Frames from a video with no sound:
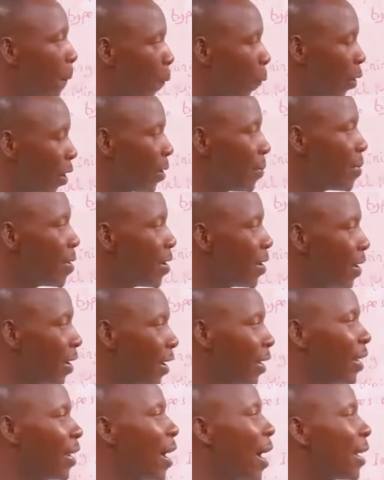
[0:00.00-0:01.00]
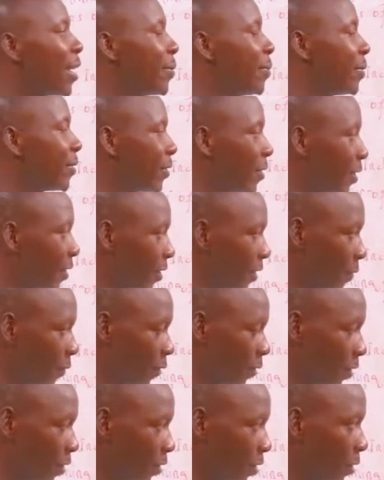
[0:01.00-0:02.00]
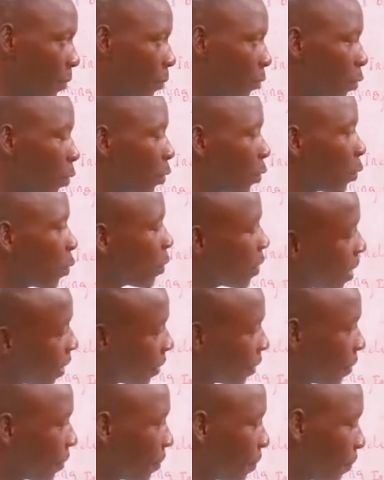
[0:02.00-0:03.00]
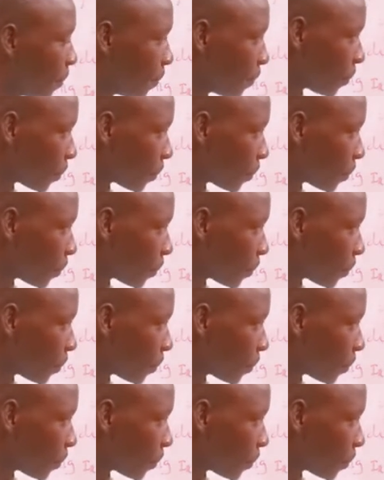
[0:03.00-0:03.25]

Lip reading: will be in the administrative system. So through that,